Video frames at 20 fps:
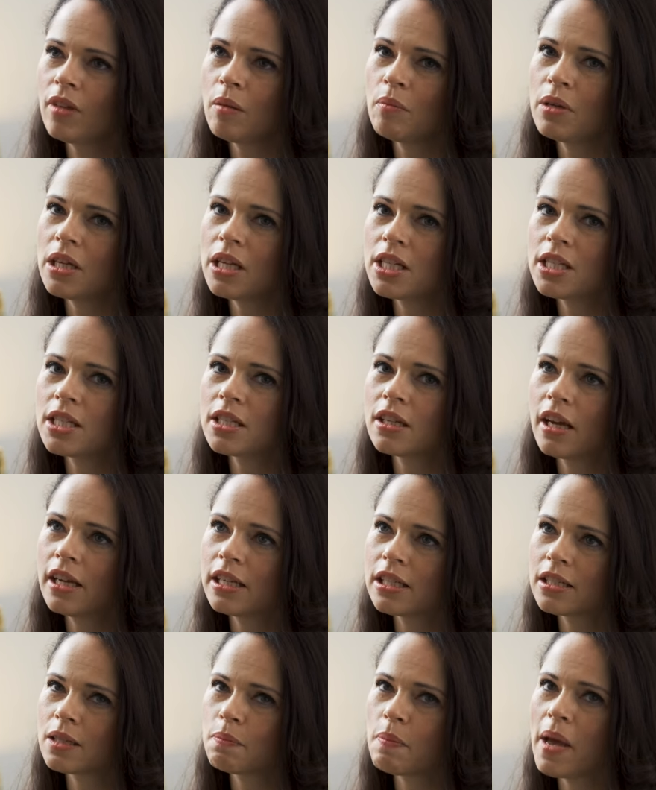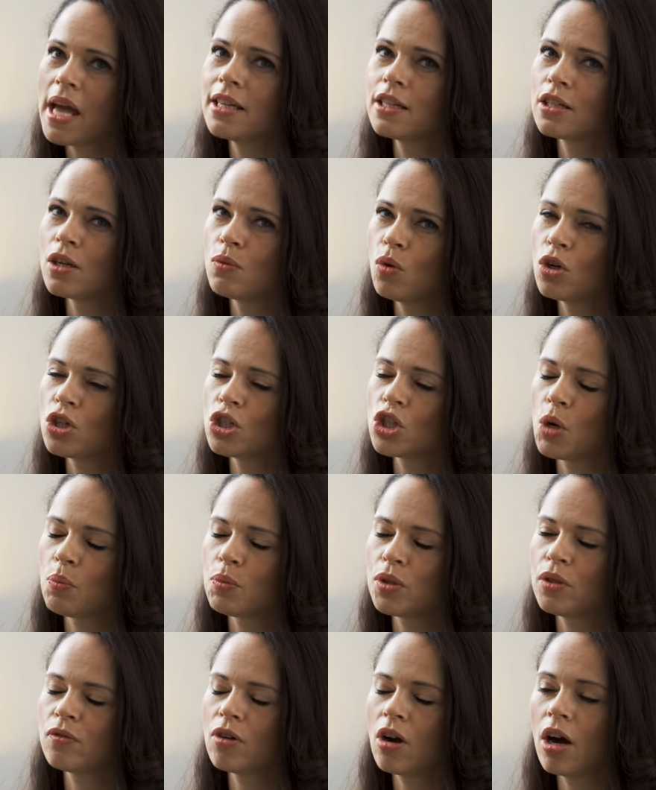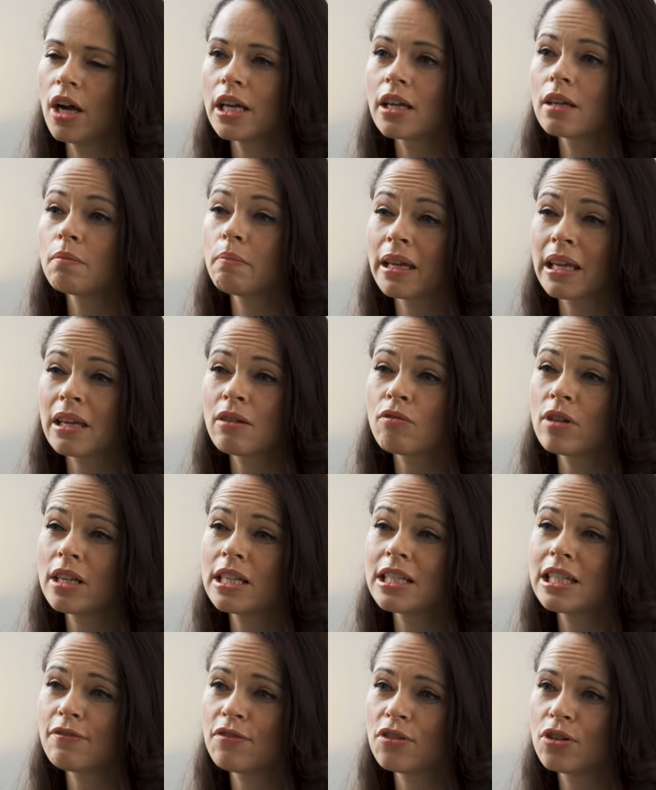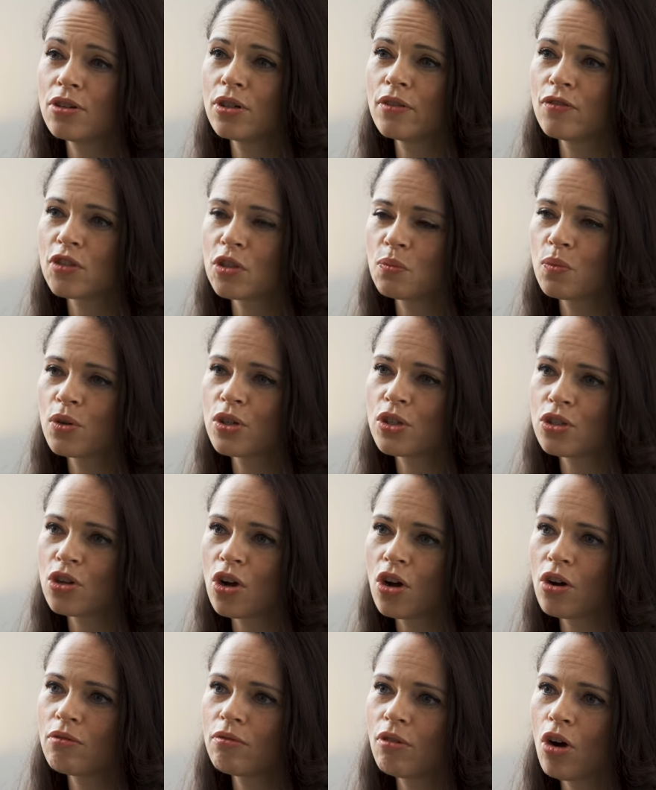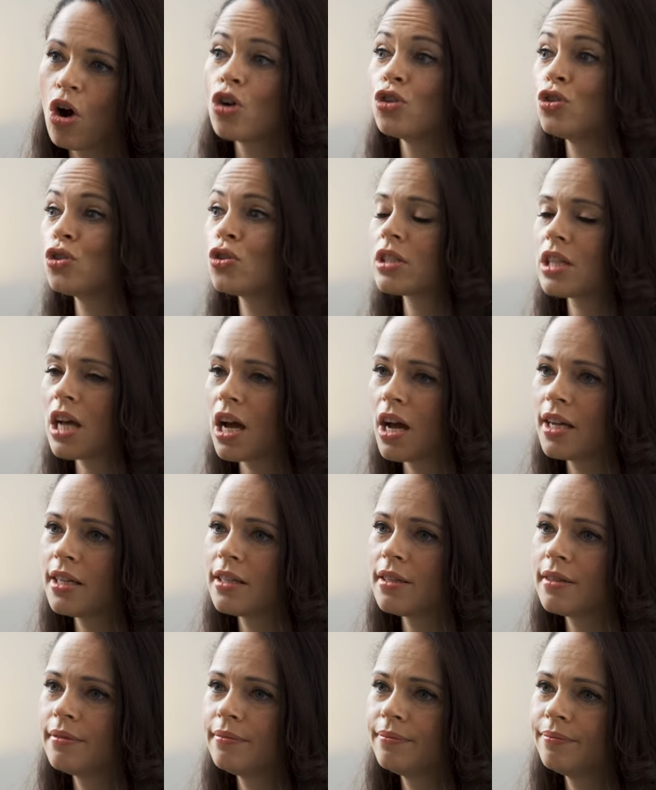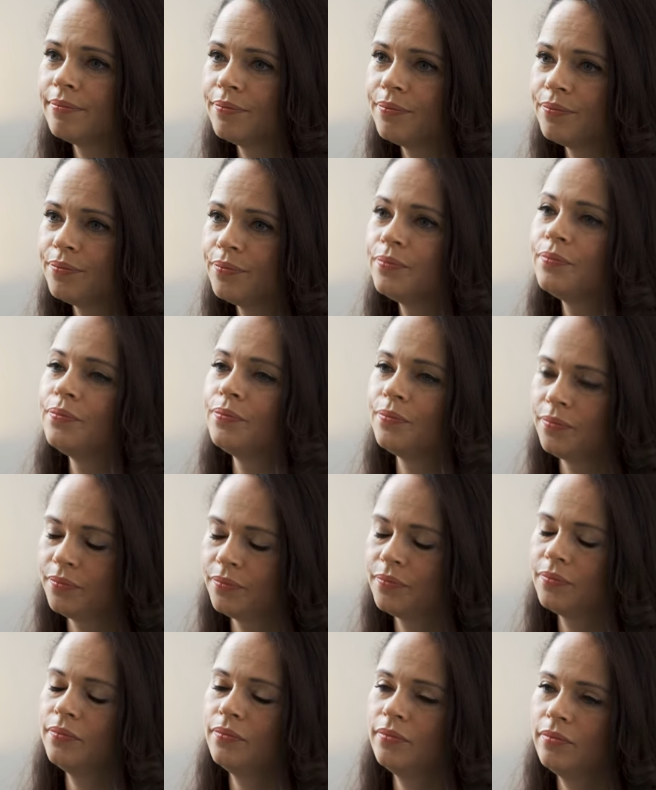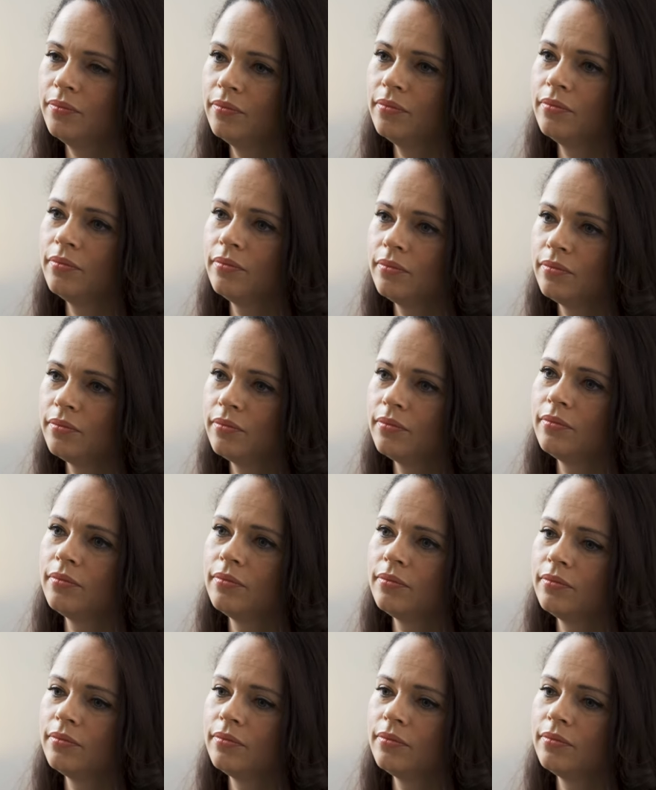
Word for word: because depending on what job you've got, it can make it really difficult if someone's not on your side. Mm, absolutely, absolutely.